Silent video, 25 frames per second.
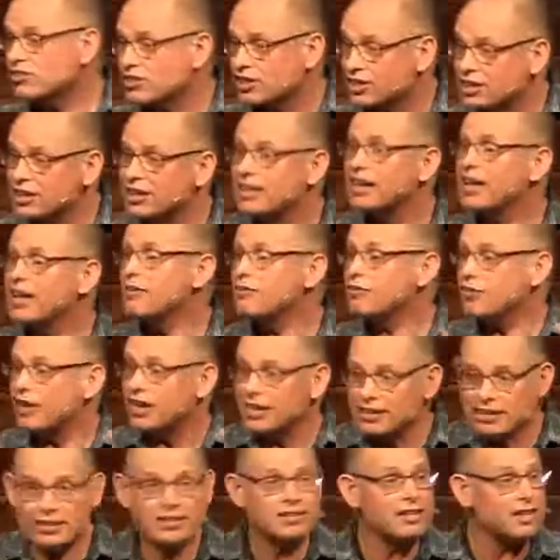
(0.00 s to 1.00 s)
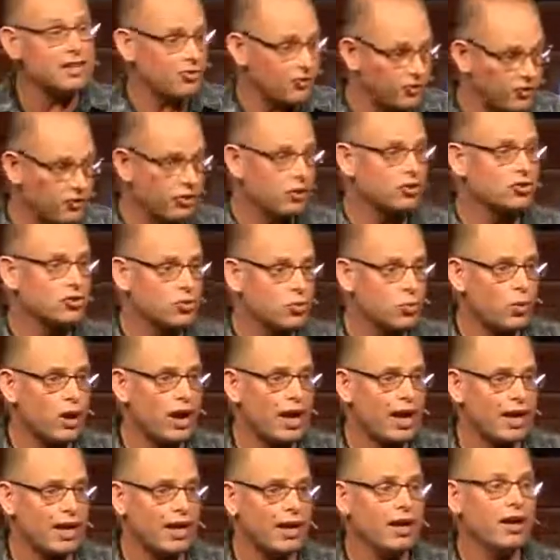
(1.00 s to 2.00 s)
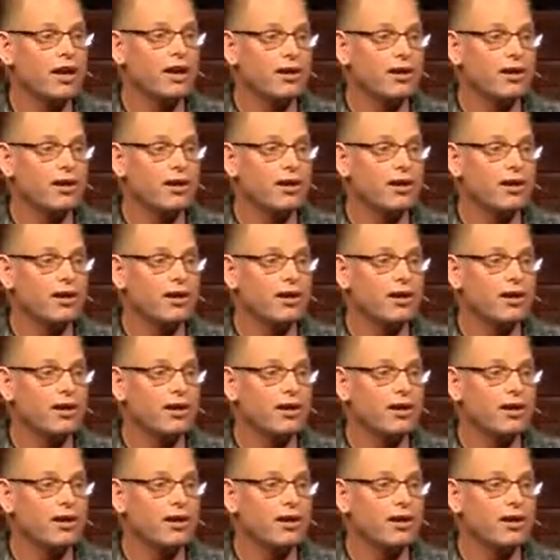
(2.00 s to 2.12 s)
to live a different way